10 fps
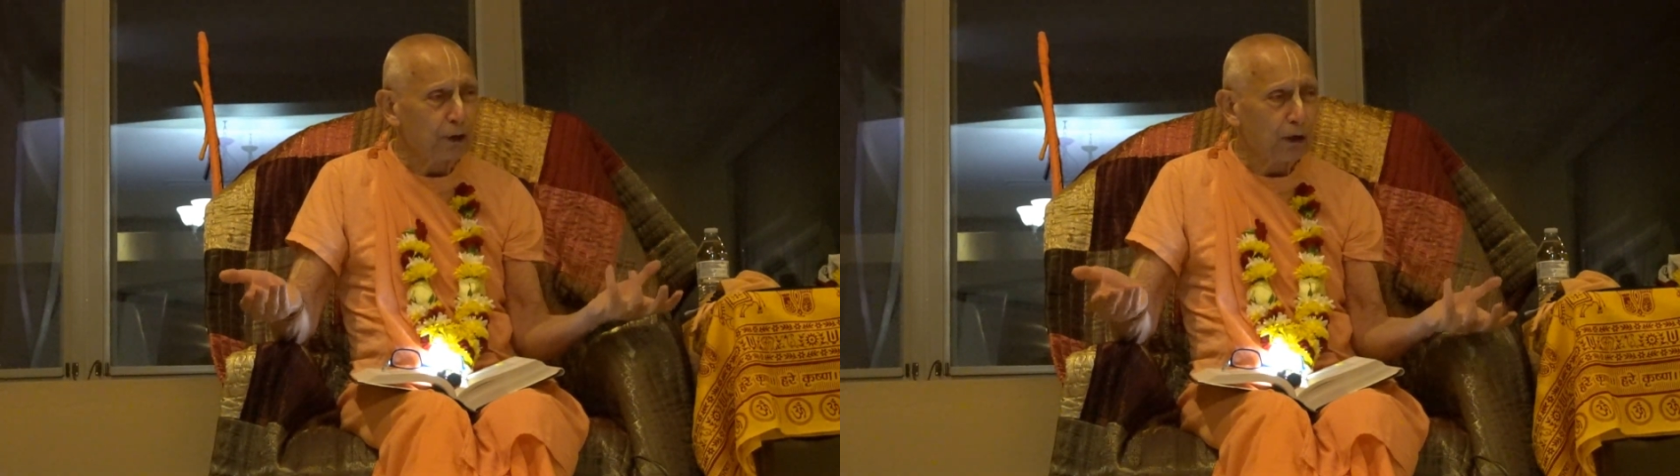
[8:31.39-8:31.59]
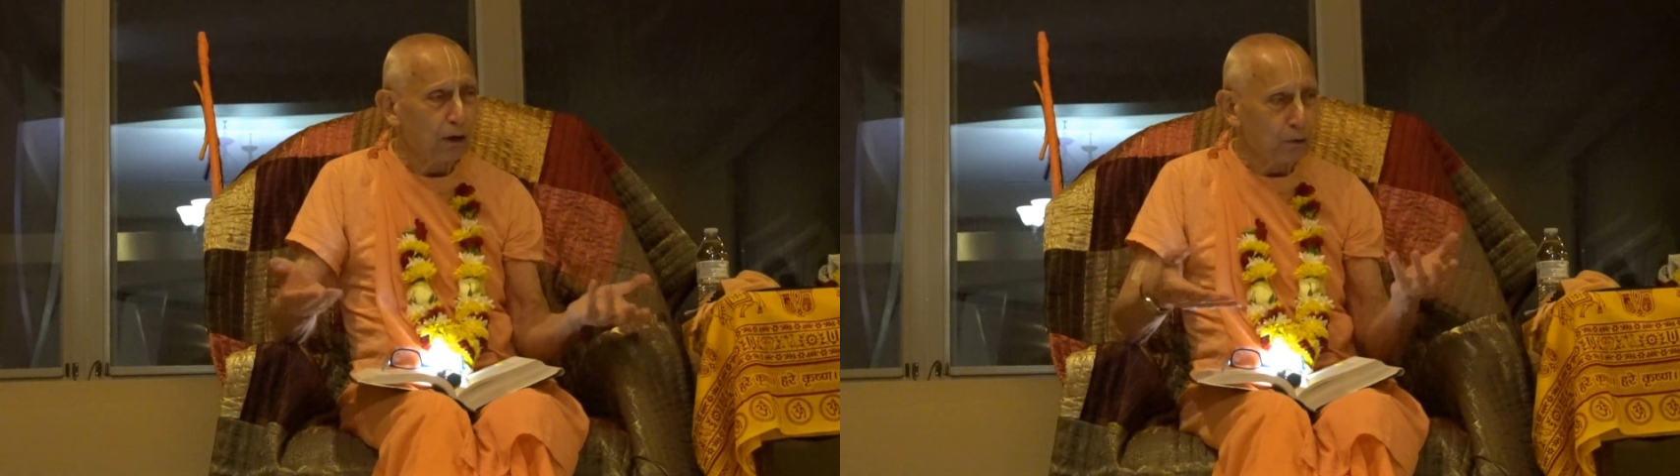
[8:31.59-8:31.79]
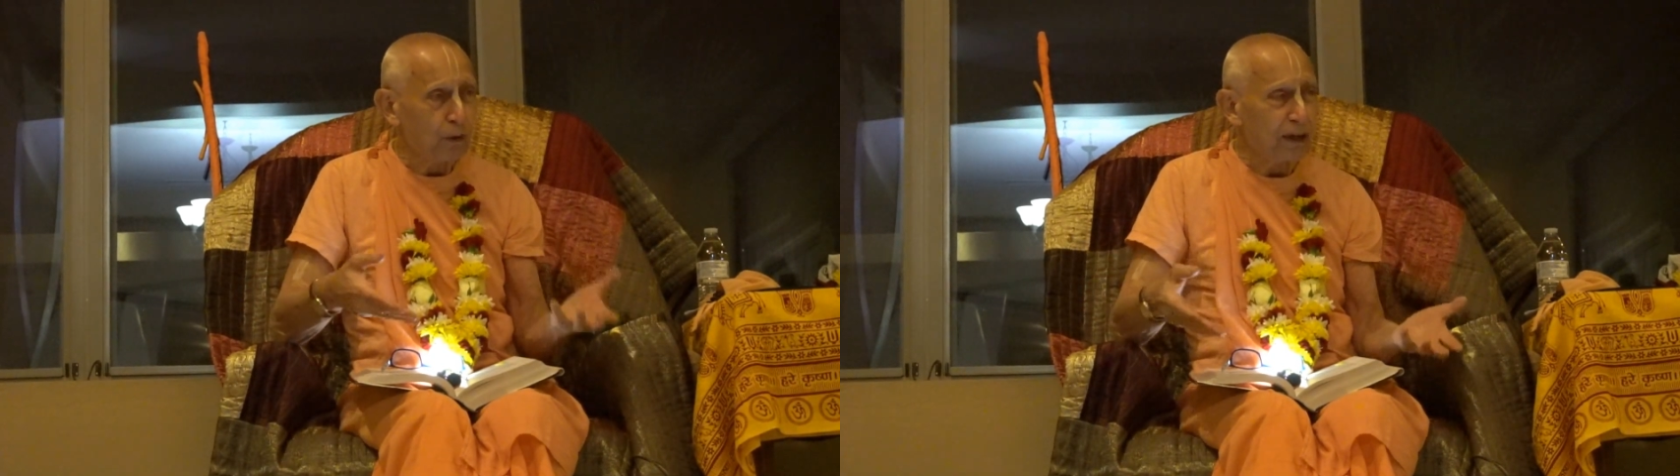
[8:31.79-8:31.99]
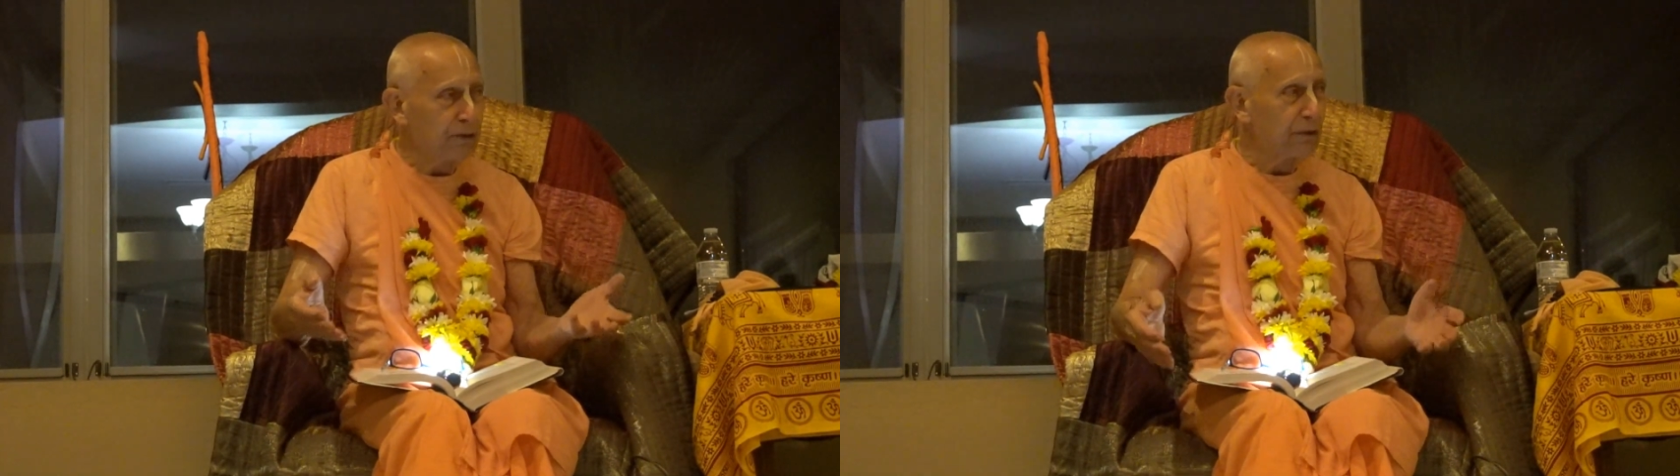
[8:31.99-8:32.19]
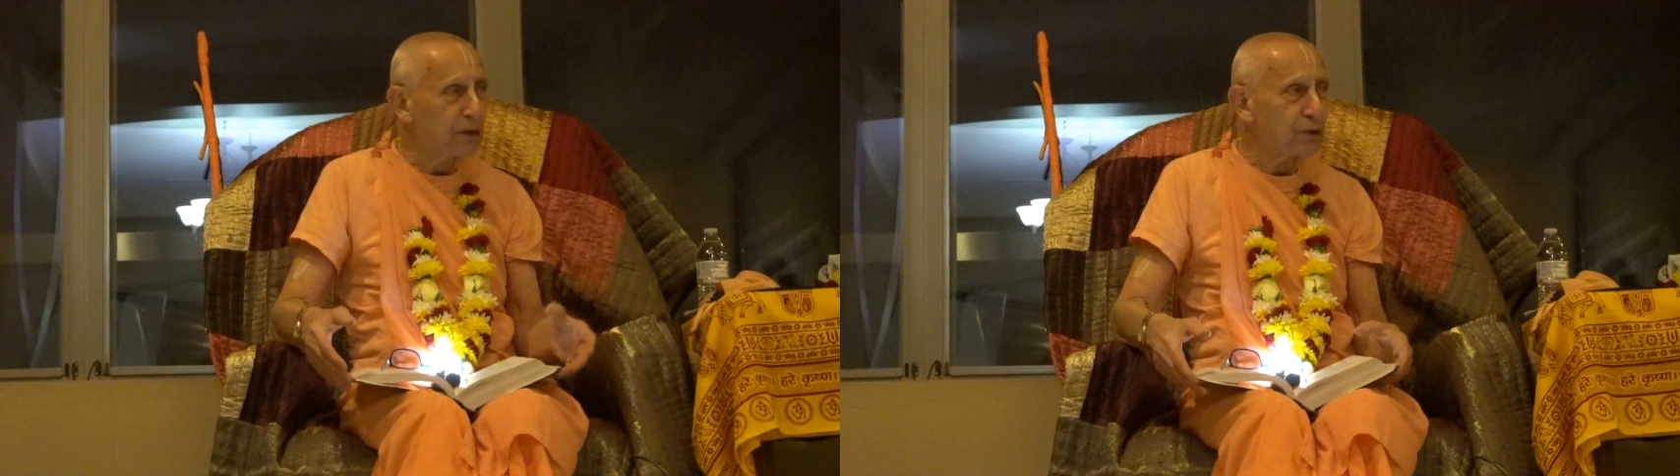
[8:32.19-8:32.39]
are according
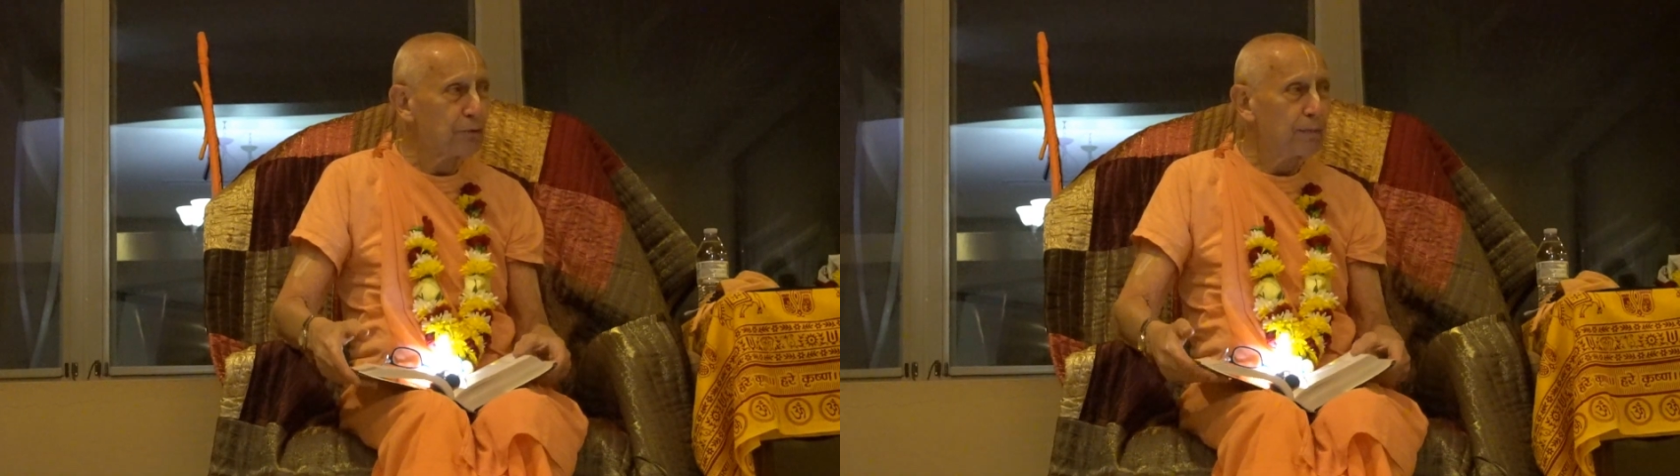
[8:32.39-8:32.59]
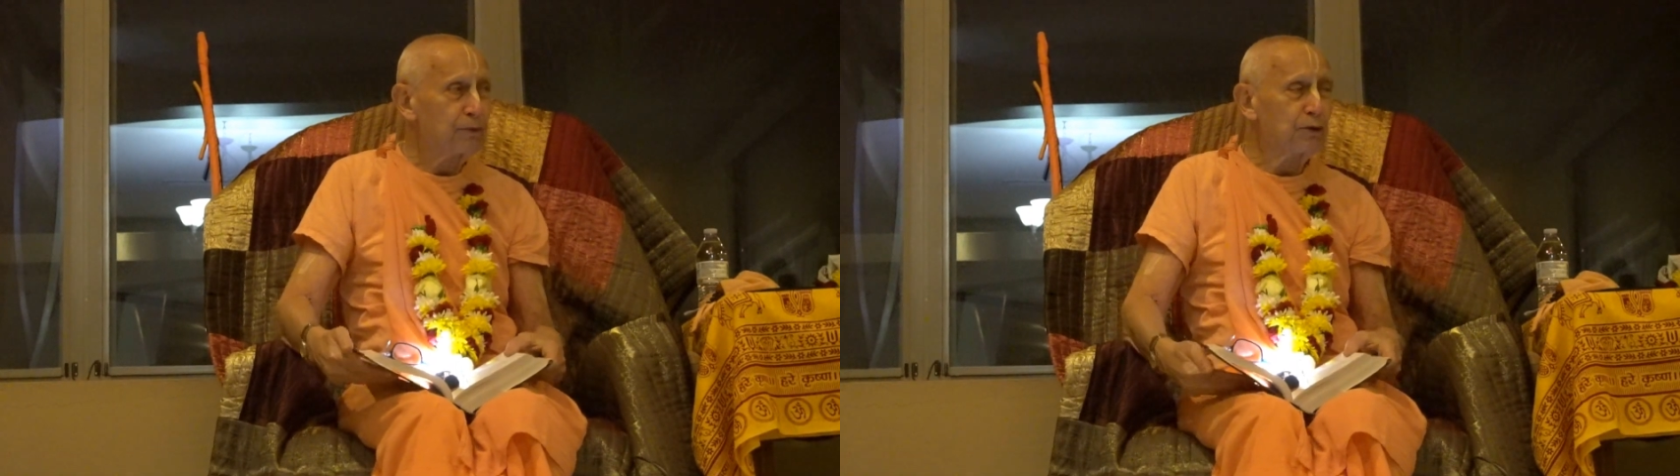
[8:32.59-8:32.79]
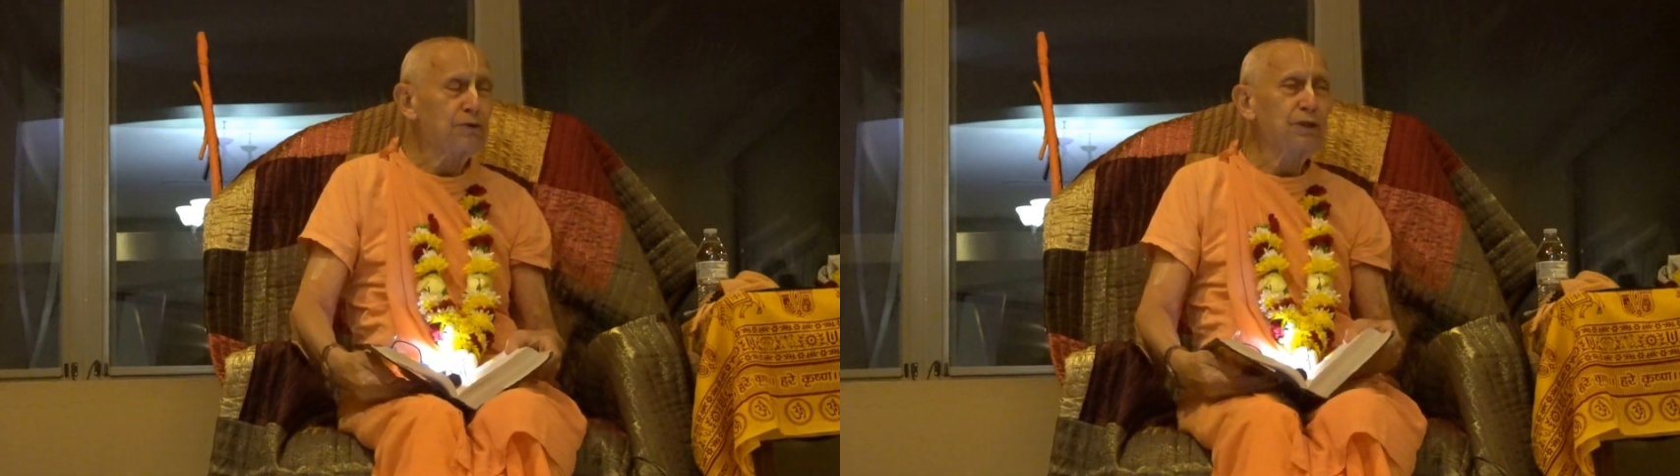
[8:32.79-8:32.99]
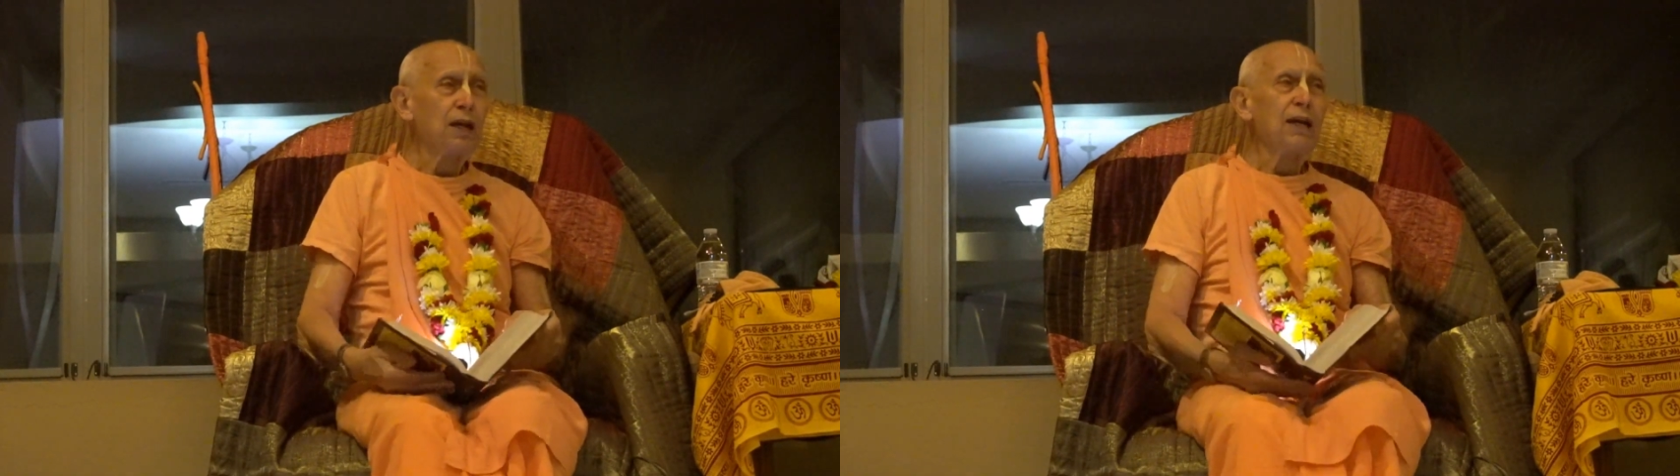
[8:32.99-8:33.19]
to the scriptures.